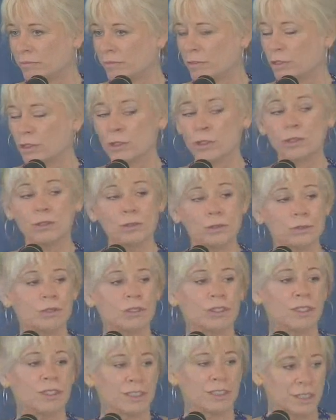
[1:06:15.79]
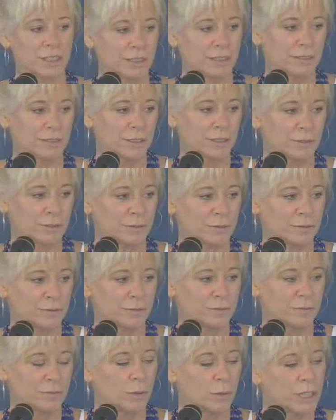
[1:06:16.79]
for you to discover
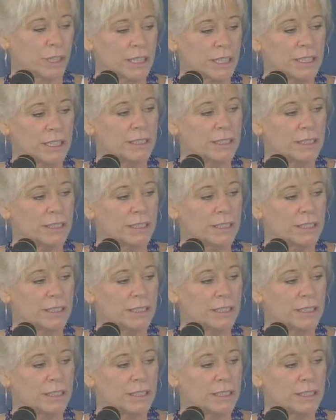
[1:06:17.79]
what